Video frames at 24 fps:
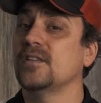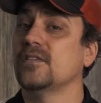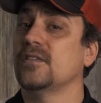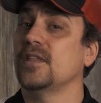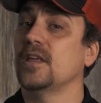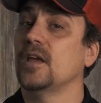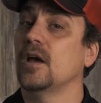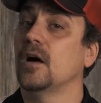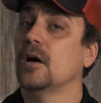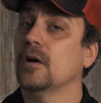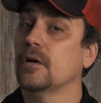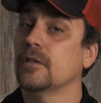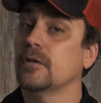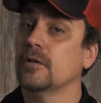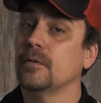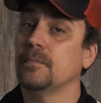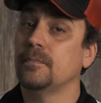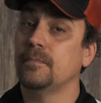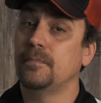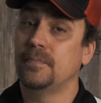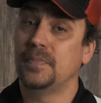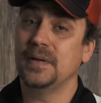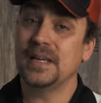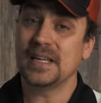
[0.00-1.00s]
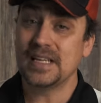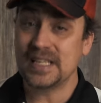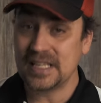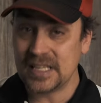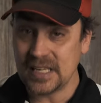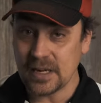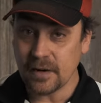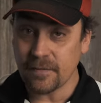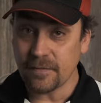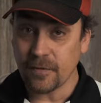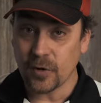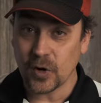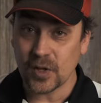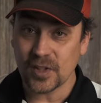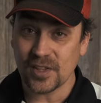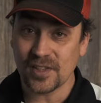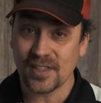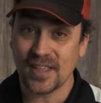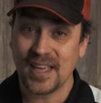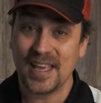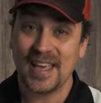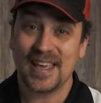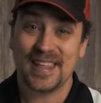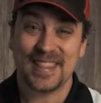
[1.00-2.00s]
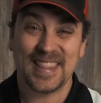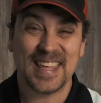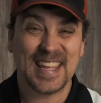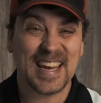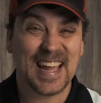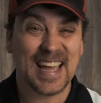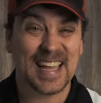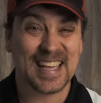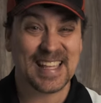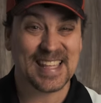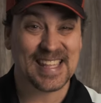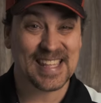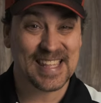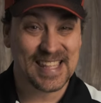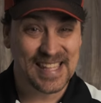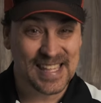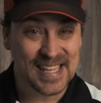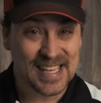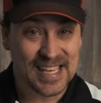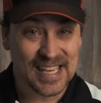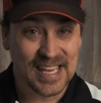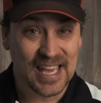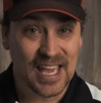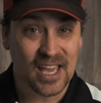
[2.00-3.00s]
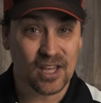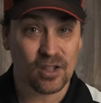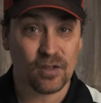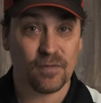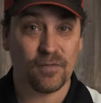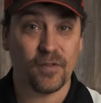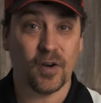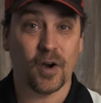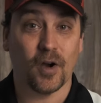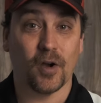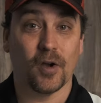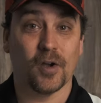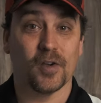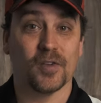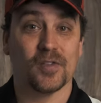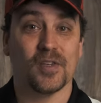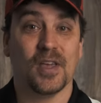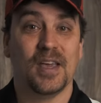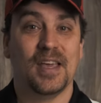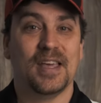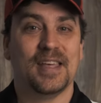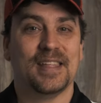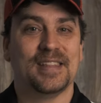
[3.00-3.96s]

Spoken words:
is the other big difference that I see as far as